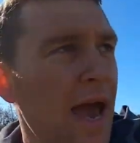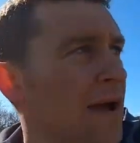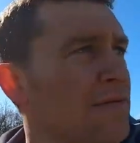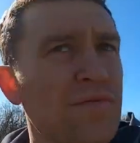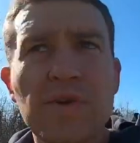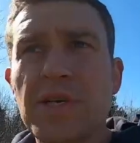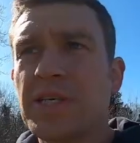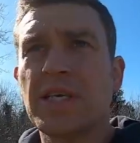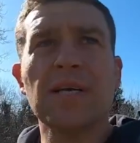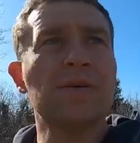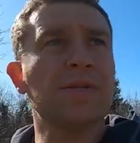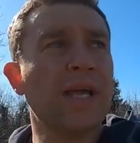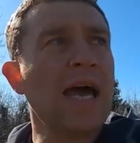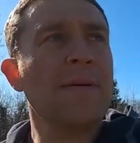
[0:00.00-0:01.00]
Every
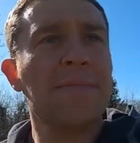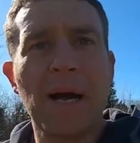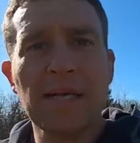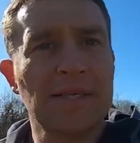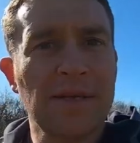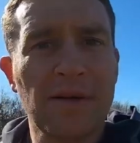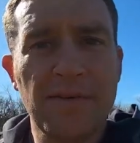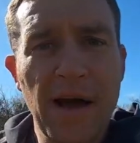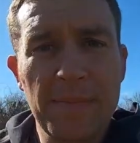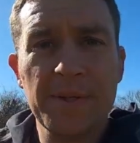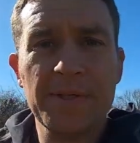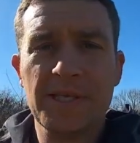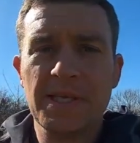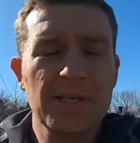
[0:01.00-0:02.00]
single day bad stuff
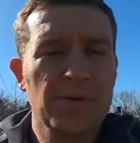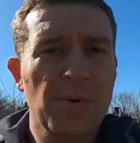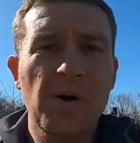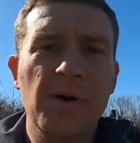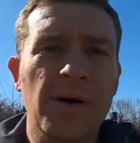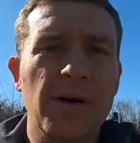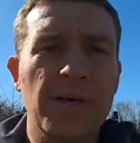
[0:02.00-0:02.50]
happens in this world,